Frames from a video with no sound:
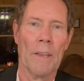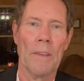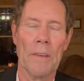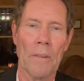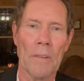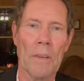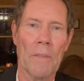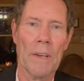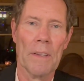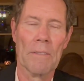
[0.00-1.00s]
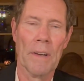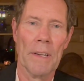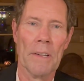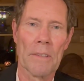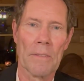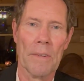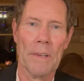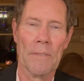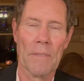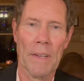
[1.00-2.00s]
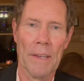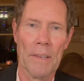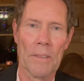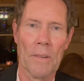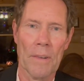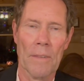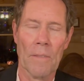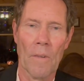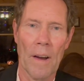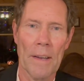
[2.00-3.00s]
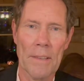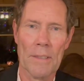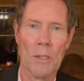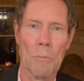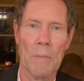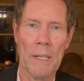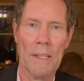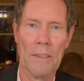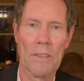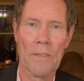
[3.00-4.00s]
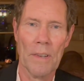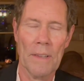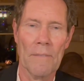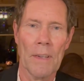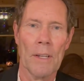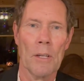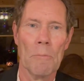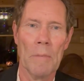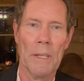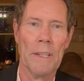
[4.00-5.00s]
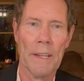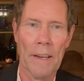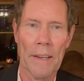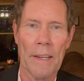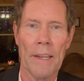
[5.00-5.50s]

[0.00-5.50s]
The only way the financial freedom plan is going to rise in the mainstream media